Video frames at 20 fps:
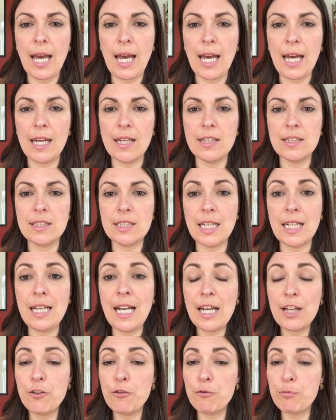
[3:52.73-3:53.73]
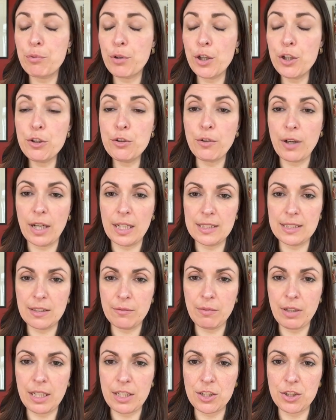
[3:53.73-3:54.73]
and a lack of progress
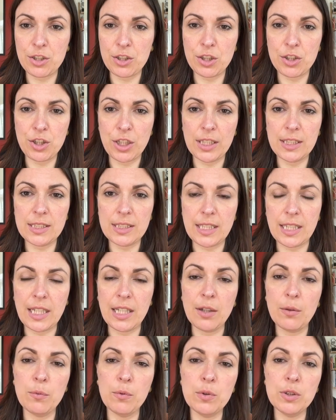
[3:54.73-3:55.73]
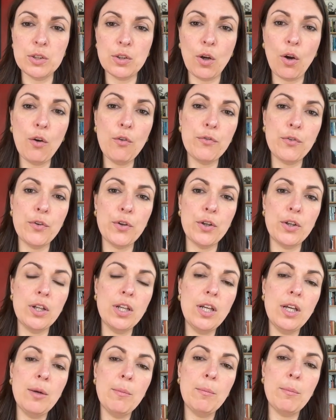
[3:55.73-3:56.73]
in relation to GESI was often
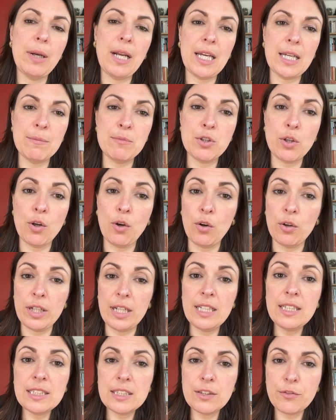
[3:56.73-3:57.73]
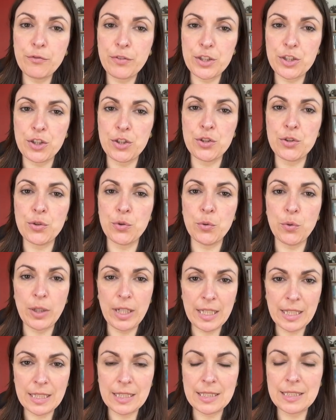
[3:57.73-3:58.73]
blamed on insufficient or
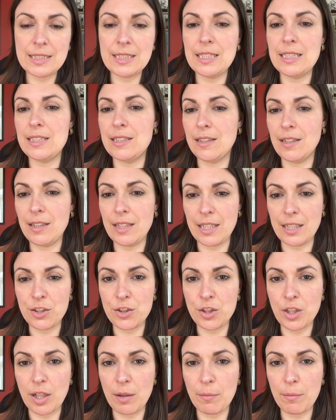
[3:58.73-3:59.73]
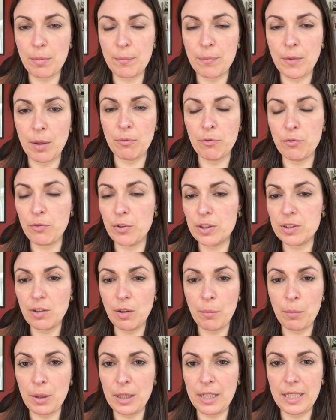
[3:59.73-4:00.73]
inconsistent leadership, for
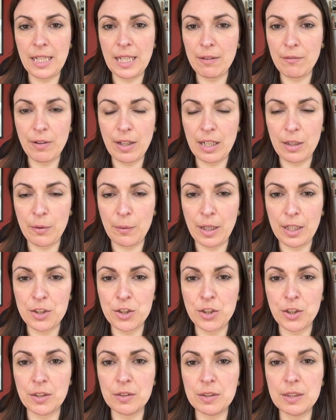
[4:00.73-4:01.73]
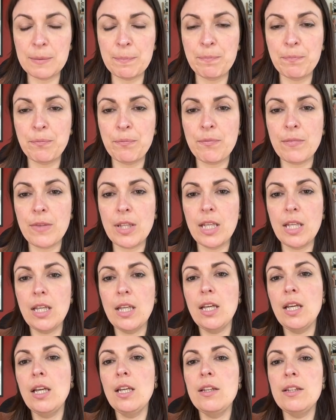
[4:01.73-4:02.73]
example in evaluations.
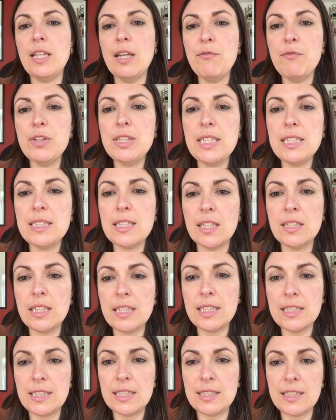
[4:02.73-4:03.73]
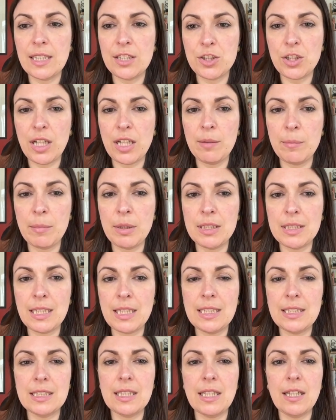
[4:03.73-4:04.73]
The emphasis under this essential element
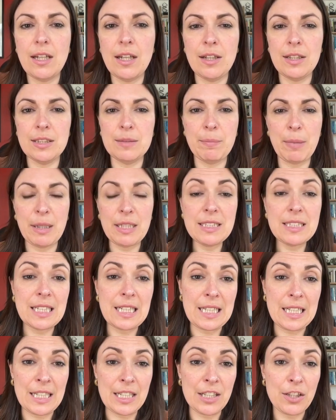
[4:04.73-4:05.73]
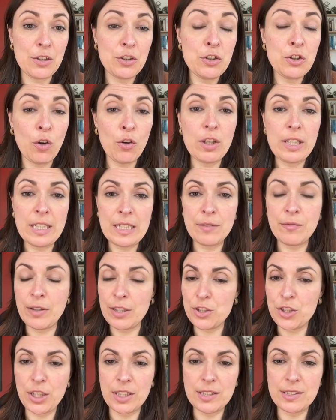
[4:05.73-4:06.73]
is basically not
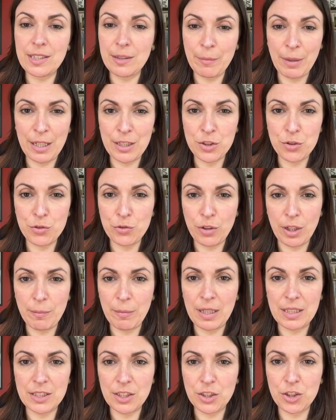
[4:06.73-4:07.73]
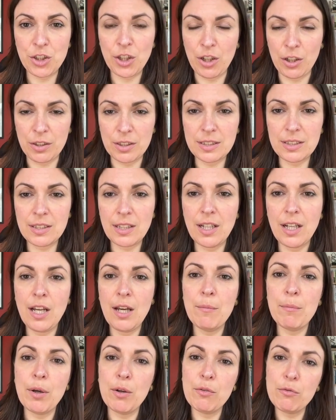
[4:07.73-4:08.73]
leaving GESI mainstreaming to chance,
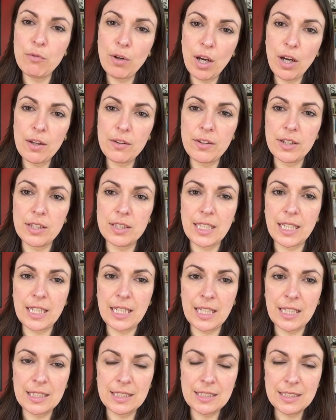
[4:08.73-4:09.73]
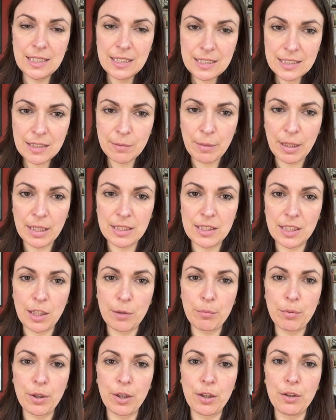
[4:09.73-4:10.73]
but rather taking a systematic
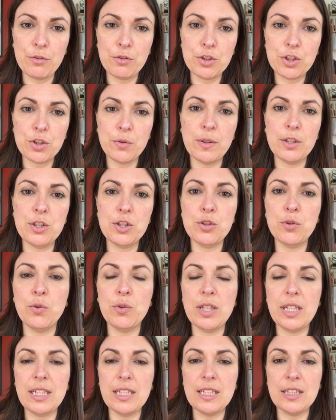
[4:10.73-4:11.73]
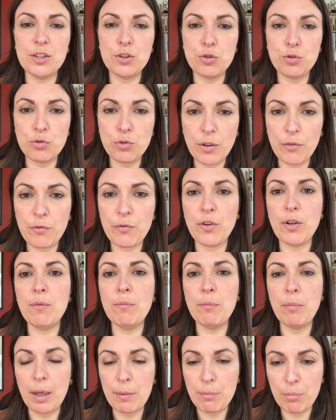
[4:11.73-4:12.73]
approach to ensure that it is
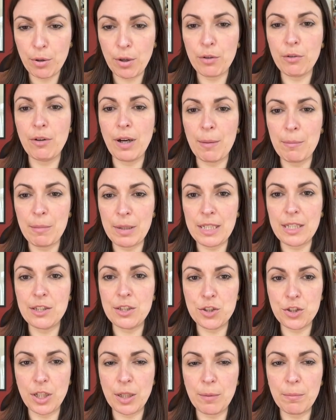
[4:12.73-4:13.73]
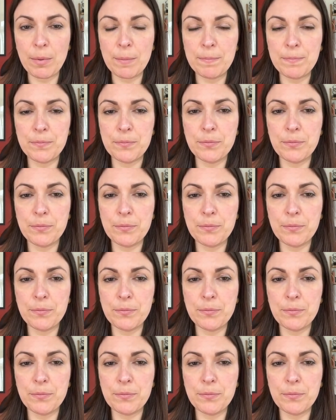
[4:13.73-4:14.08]
driven by programme leadership.